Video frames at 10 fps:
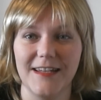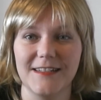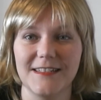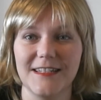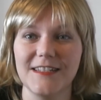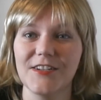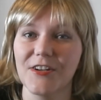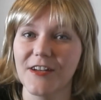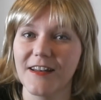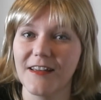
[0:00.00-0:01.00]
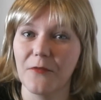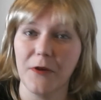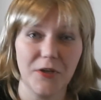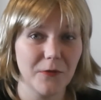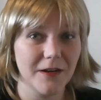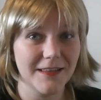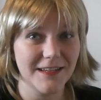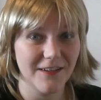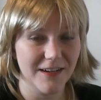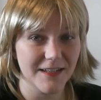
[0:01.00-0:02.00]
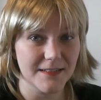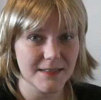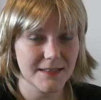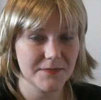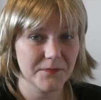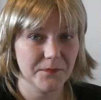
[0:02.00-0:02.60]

and it is an eternity when you are in the audience.